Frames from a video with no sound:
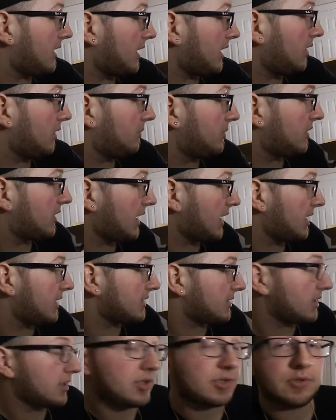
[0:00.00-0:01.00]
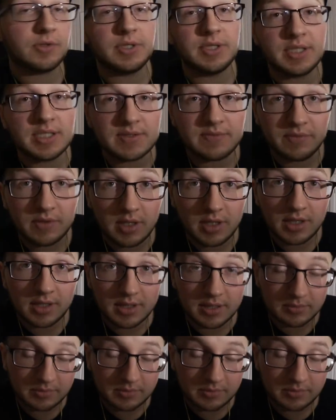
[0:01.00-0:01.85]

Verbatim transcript: I hope you guys enjoyed this vlog.